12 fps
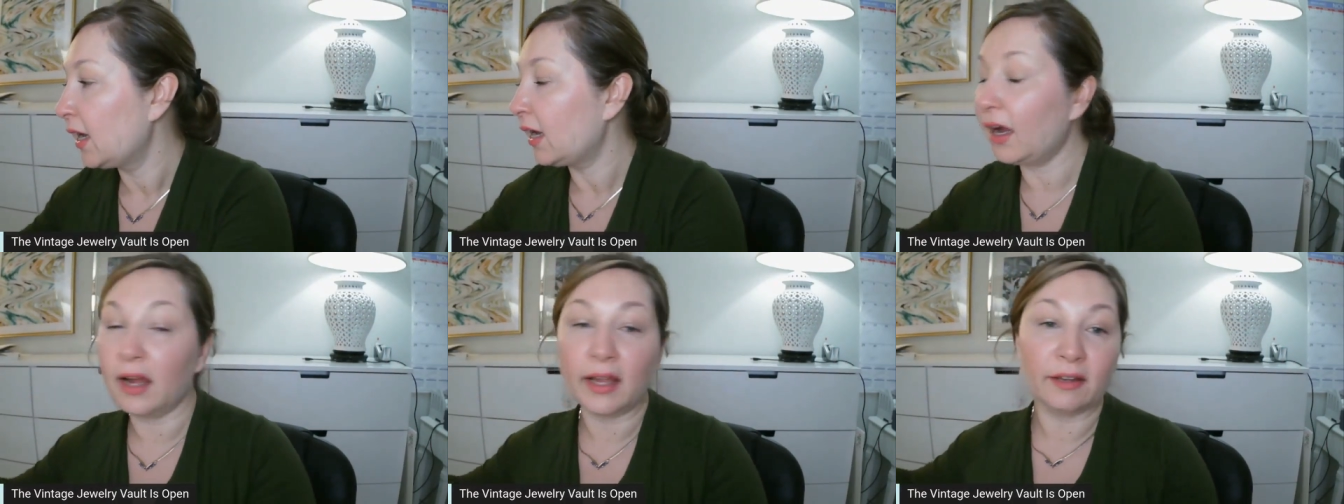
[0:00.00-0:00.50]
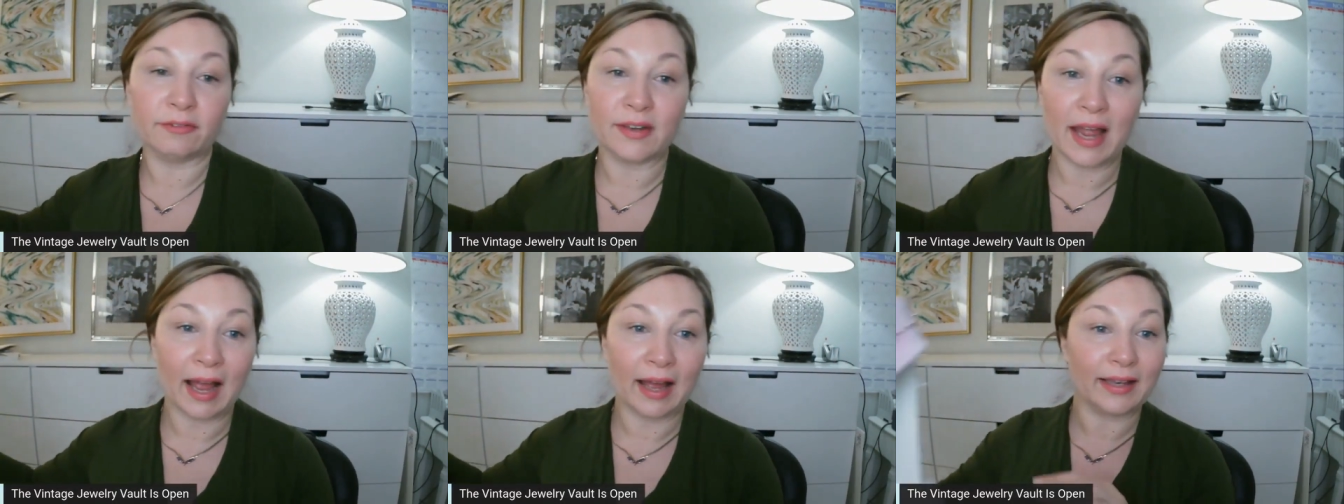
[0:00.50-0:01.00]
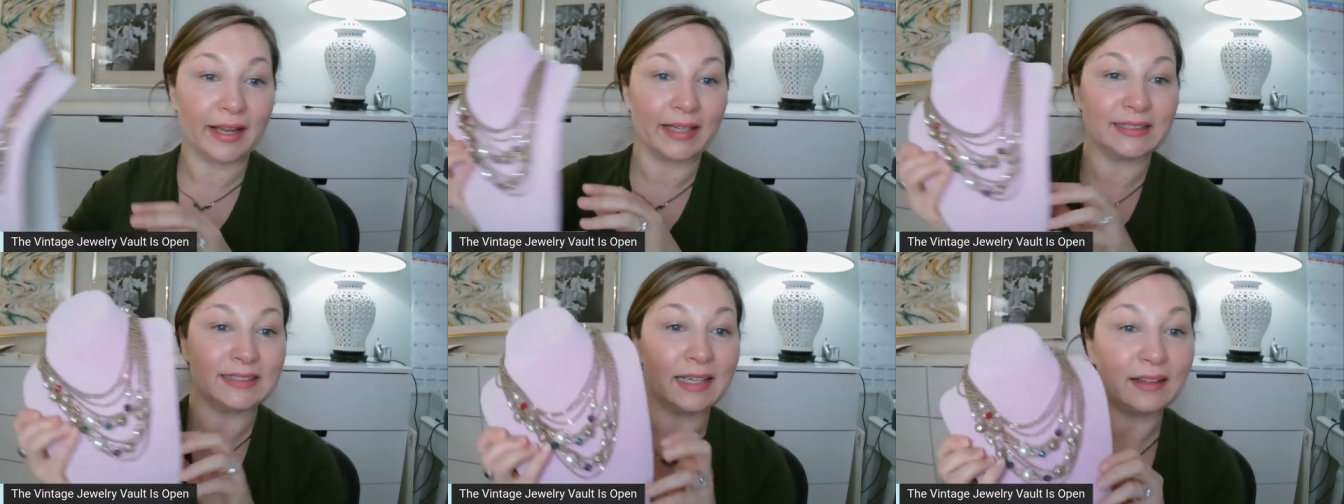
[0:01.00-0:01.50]
Uh, if not, like I
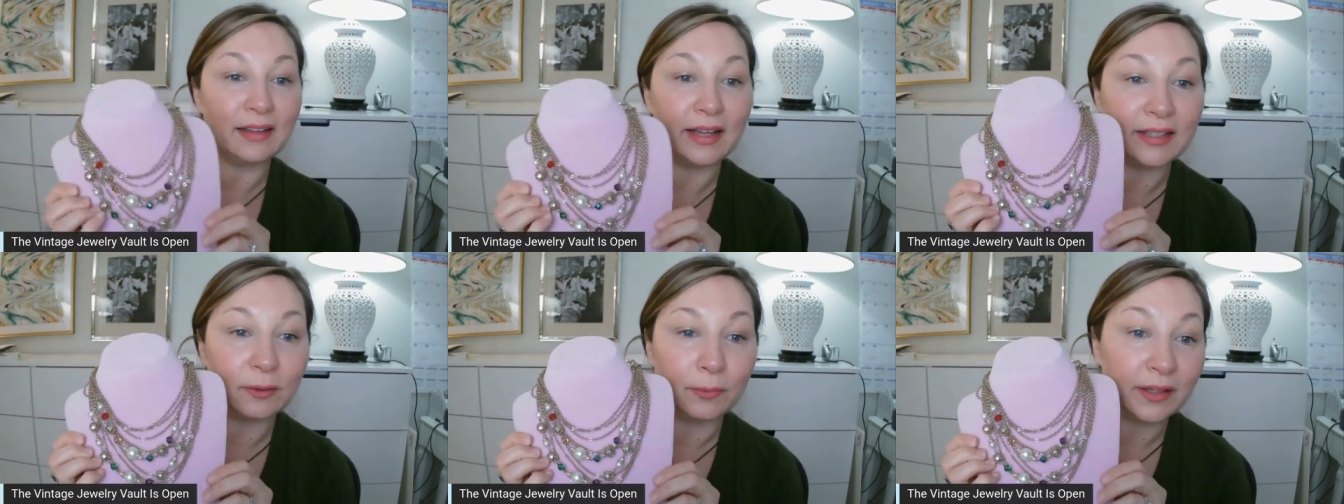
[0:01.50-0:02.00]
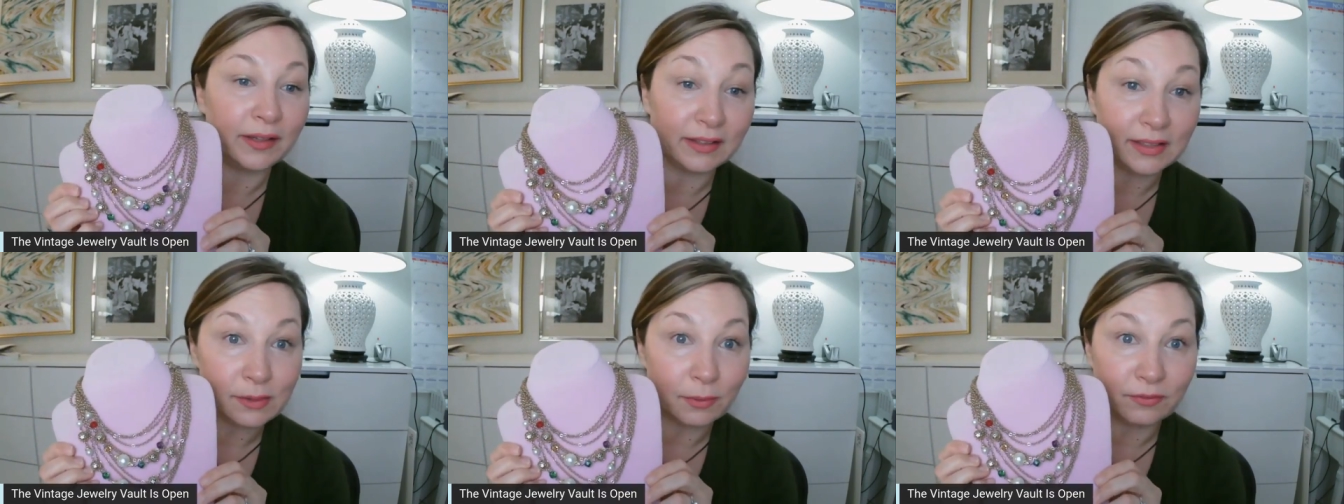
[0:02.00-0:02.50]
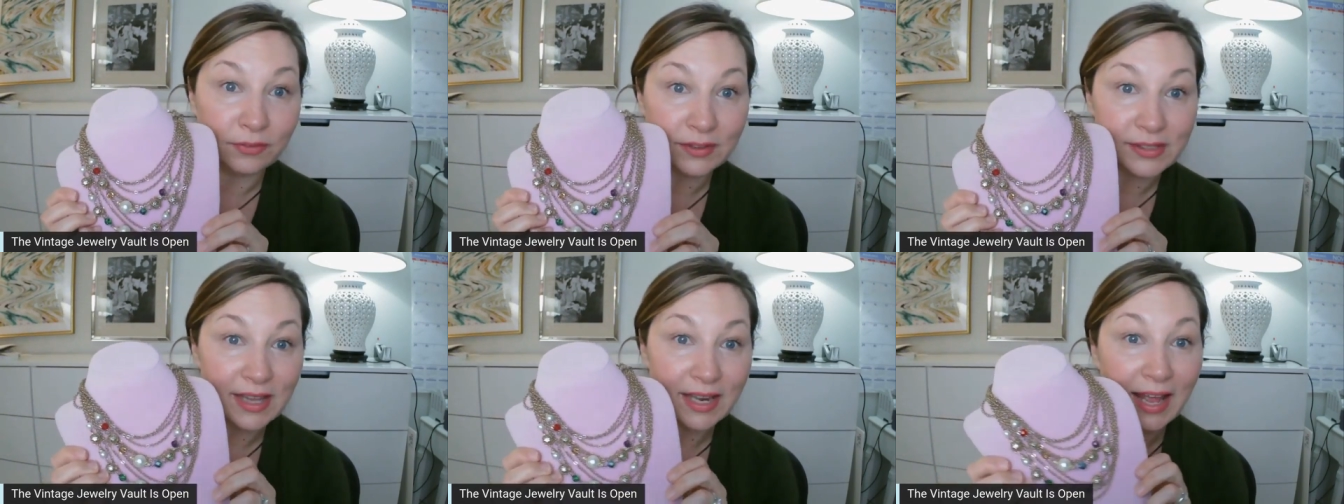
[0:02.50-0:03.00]
said, I like the way that this one fills
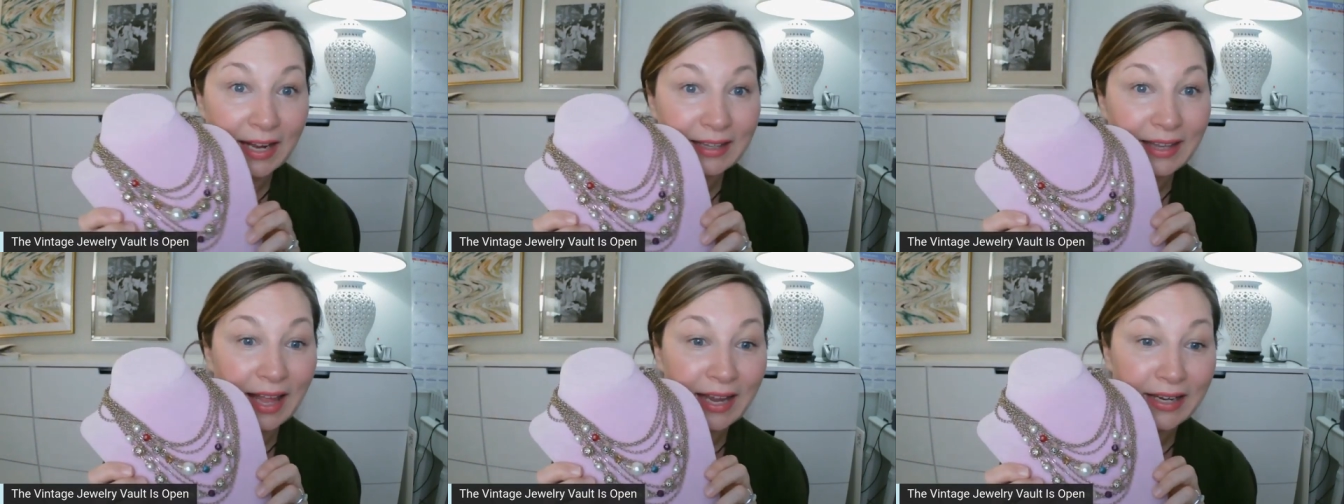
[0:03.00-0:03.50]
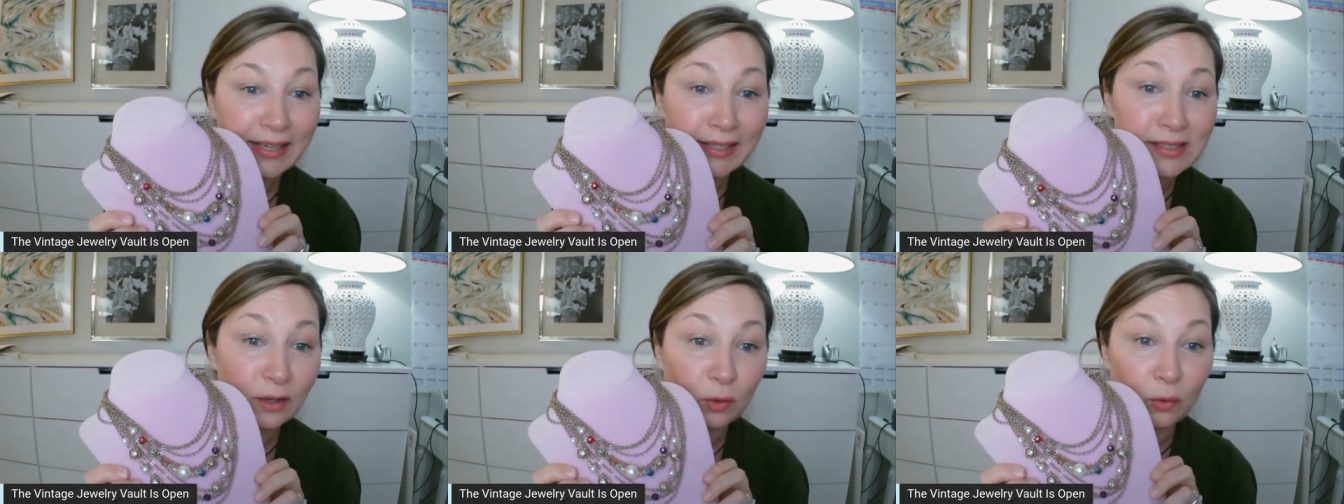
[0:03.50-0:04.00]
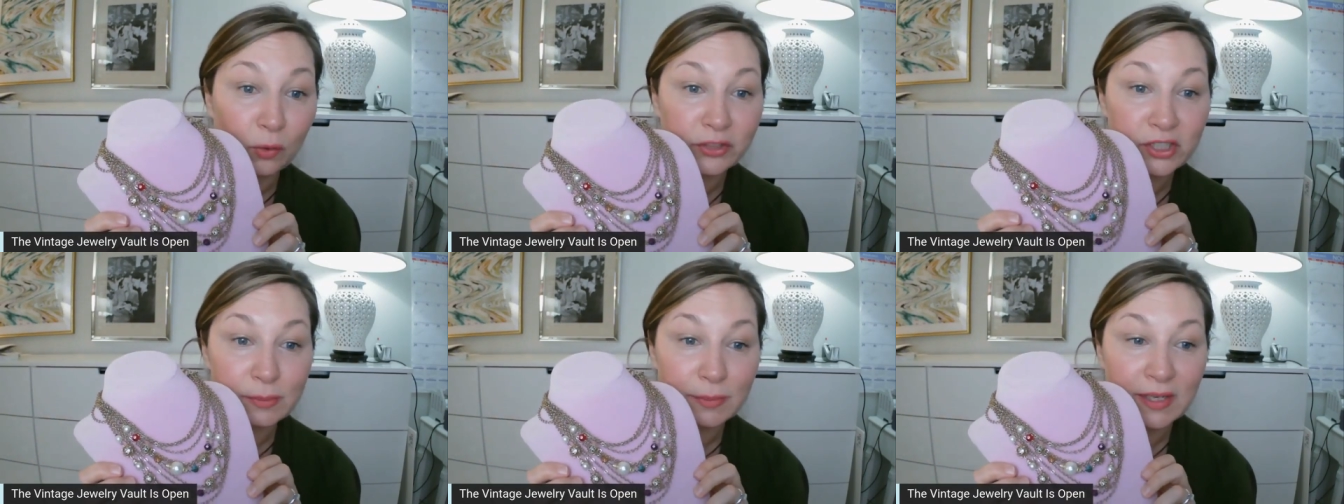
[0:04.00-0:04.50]
the neckline. It's a
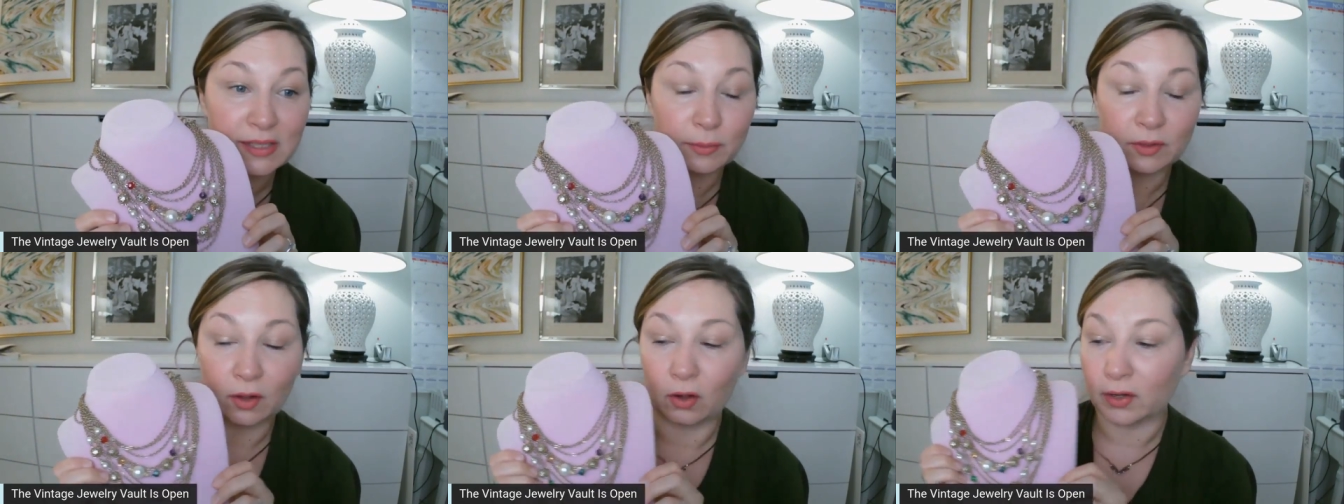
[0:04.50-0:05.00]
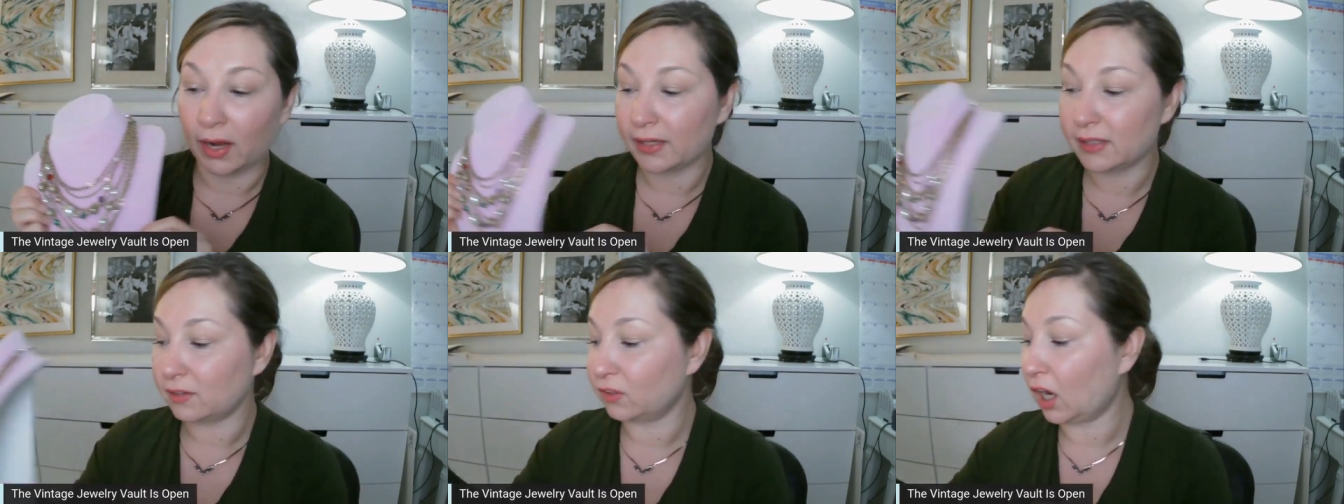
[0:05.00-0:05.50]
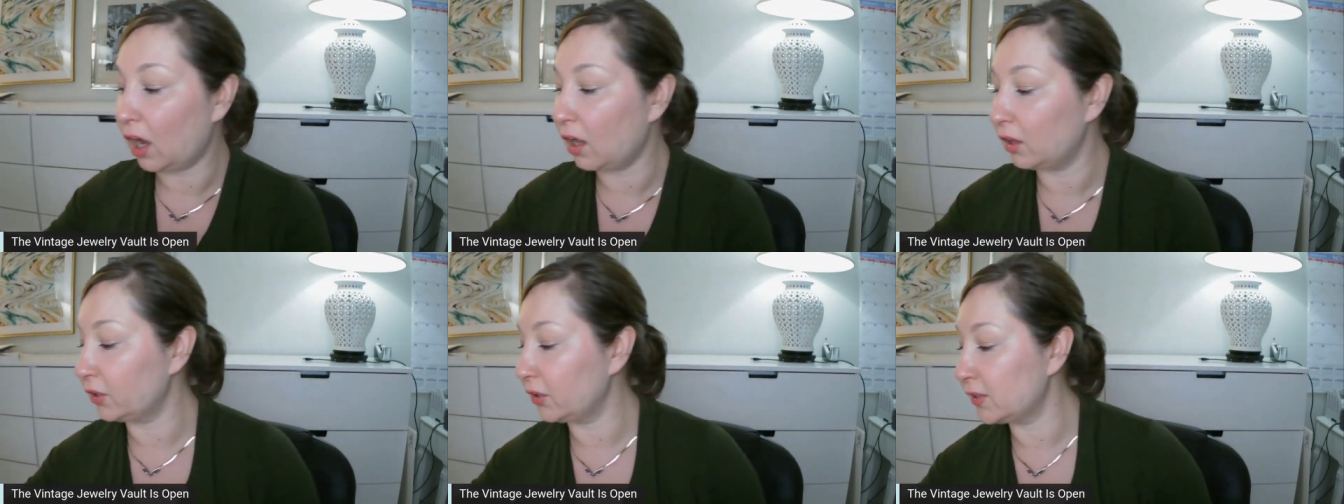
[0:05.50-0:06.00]
gorgeous piece with all kinds of
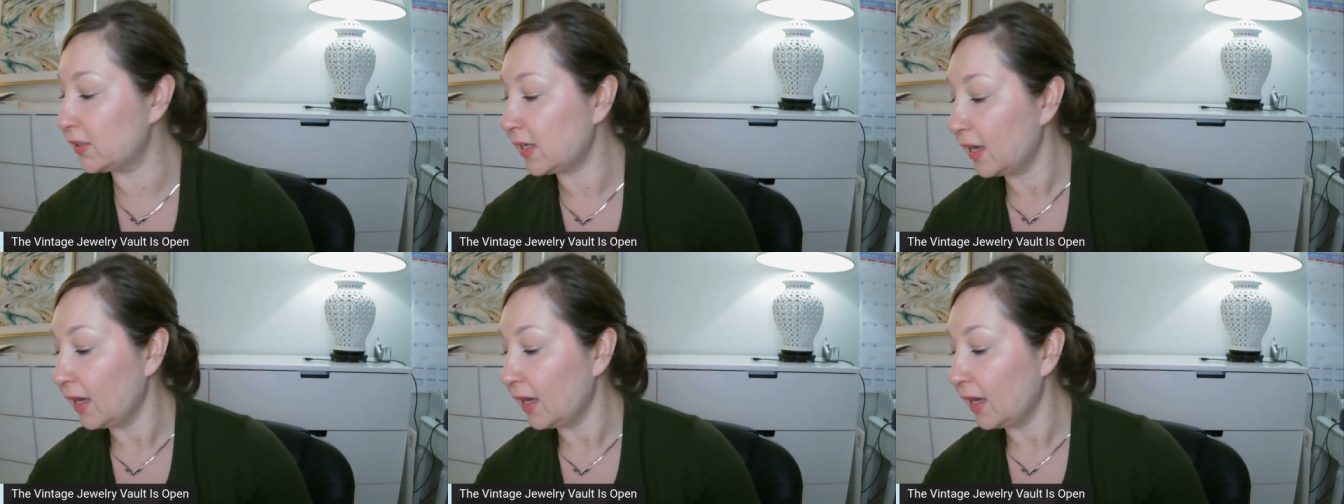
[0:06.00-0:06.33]
colors.